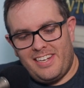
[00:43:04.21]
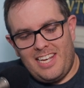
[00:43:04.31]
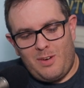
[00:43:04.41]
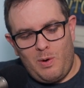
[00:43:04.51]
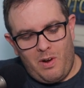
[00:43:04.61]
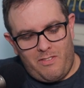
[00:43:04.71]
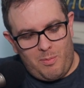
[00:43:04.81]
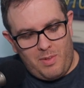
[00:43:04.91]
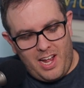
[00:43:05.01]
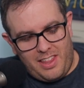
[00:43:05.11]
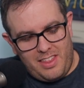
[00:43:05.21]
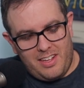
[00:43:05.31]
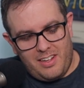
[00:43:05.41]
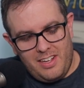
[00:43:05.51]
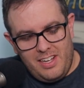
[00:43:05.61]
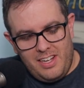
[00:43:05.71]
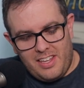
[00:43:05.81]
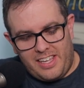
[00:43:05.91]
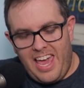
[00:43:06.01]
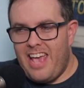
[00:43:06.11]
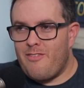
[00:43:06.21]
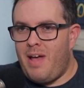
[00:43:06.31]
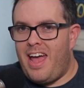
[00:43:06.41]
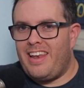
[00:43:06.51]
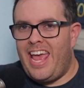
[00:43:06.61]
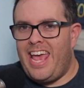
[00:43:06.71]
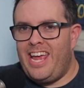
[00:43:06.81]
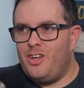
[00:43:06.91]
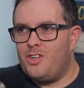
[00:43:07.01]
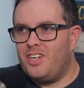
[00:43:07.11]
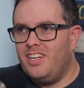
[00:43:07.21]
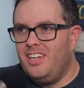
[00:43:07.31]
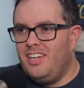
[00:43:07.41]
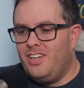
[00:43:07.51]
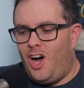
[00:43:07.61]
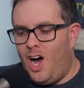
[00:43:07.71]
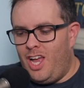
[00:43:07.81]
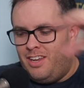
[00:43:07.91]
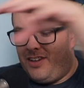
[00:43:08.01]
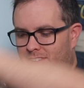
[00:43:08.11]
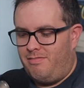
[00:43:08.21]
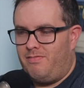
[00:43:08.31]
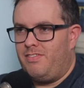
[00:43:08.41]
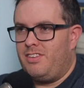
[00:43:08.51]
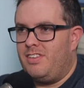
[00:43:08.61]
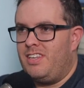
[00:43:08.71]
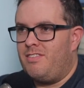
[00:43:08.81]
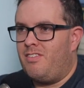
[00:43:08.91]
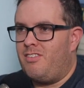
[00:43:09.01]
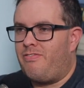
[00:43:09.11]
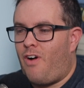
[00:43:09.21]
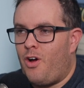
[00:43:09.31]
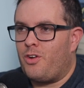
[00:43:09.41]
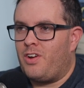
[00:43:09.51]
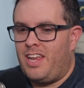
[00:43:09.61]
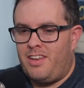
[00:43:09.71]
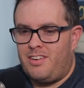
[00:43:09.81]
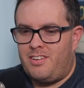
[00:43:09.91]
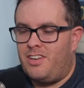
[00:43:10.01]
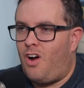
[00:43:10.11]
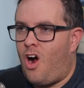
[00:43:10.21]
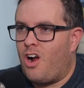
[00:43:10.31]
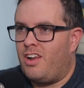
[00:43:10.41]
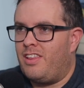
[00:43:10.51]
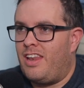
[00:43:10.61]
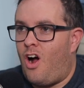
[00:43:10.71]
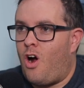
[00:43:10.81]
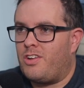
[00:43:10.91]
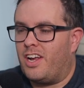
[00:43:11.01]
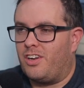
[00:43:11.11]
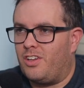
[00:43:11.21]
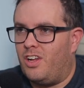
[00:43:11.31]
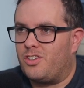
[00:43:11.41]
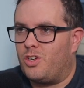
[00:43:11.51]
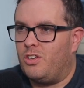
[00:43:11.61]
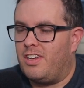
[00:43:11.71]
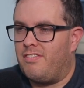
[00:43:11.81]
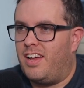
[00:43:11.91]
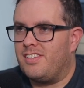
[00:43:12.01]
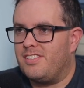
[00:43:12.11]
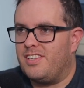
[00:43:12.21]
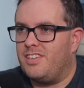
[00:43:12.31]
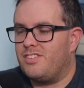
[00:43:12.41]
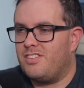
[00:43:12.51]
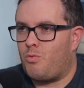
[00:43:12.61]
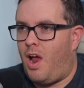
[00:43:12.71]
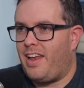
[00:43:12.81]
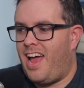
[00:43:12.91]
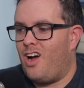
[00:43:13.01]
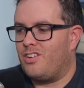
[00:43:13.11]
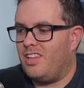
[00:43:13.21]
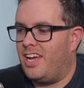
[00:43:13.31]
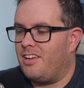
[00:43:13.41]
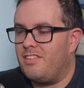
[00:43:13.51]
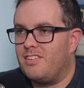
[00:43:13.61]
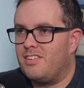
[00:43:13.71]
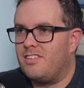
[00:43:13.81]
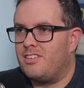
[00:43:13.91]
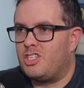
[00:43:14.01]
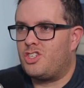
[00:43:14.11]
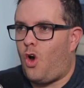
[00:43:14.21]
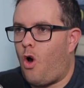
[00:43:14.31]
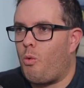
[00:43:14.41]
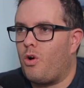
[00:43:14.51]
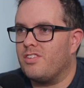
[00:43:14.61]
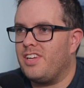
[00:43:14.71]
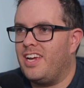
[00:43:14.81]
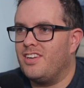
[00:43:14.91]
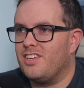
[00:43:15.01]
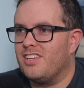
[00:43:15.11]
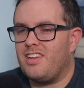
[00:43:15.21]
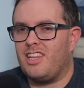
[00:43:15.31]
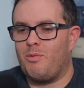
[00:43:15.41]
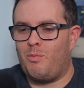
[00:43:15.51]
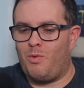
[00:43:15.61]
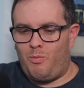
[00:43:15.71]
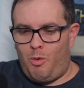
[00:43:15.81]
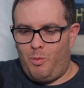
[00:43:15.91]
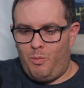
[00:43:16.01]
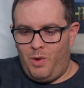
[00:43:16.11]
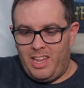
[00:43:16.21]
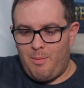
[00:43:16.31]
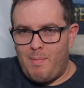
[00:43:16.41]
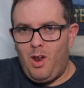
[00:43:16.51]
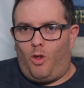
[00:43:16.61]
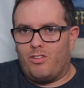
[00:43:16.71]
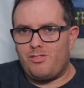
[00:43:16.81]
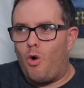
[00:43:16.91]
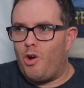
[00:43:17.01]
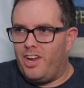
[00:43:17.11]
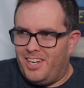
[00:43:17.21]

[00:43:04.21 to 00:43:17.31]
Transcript: we went from like the caveman age into farther into than our technological advances is right now, to like Star Wars age, and suddenly we need the middle story.